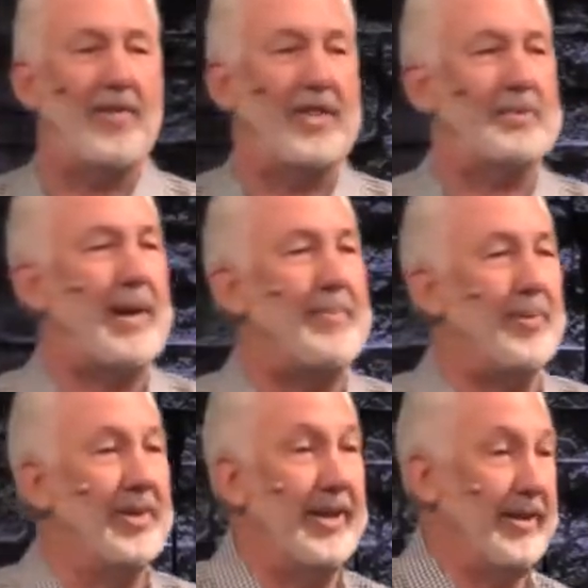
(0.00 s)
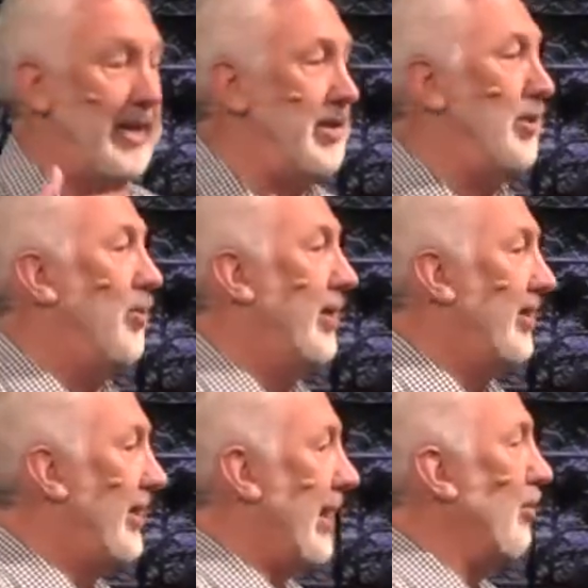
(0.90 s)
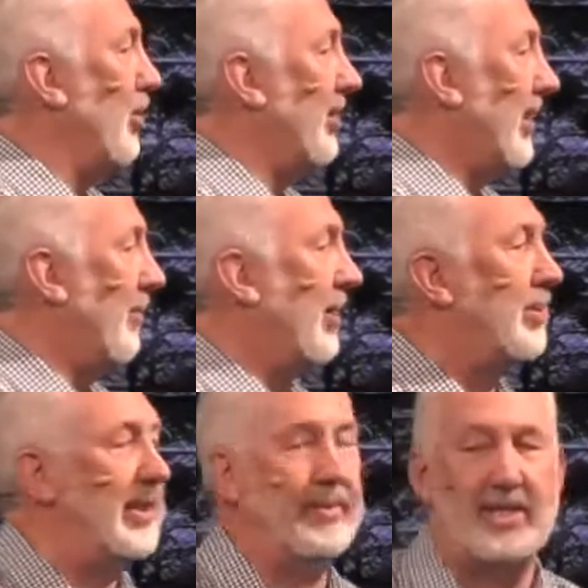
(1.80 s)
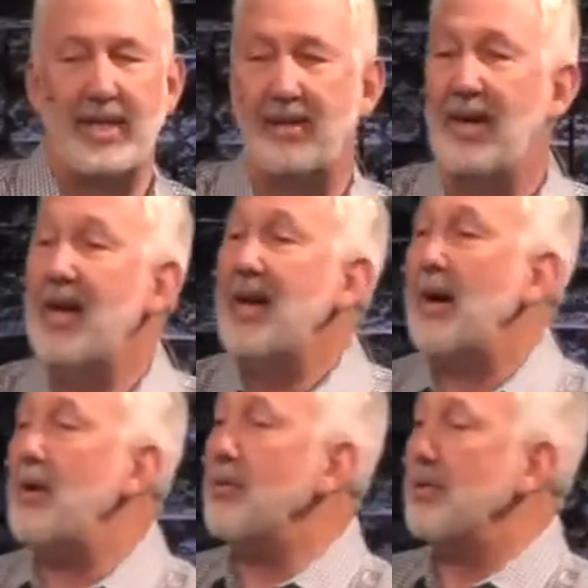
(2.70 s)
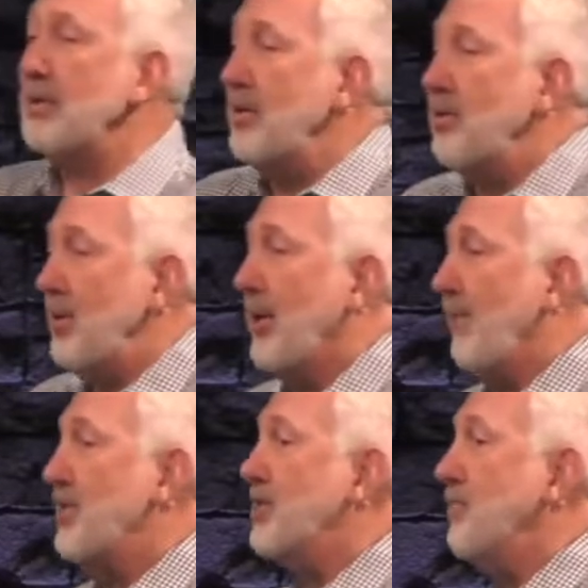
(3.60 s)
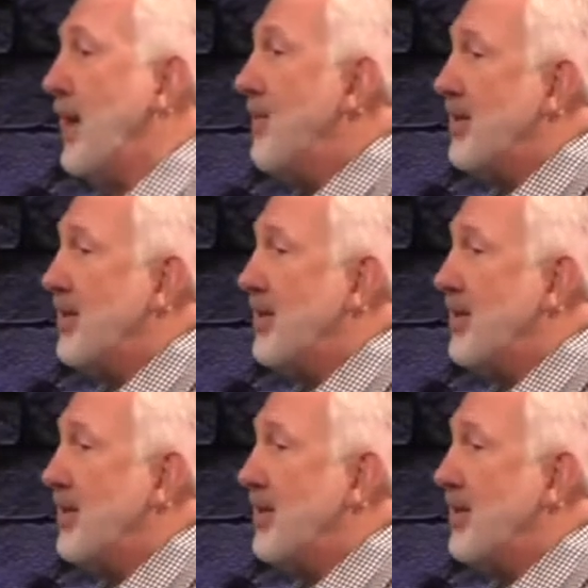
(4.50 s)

And these people that they knew in the neighborhood came up to them and said, How, you, you have this new baby?